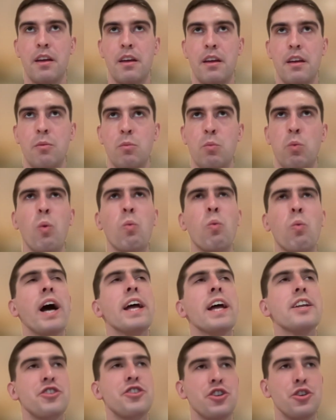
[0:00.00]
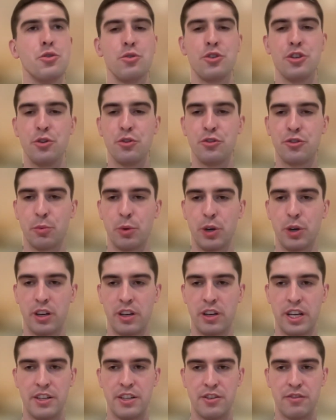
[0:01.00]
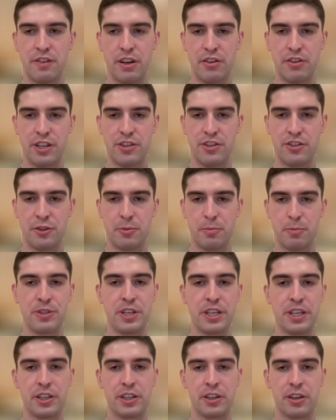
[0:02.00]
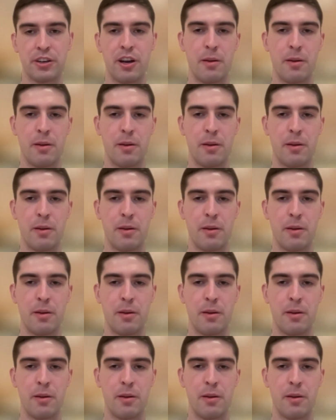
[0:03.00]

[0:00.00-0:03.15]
Why did you choose to work on agent foundations in particular?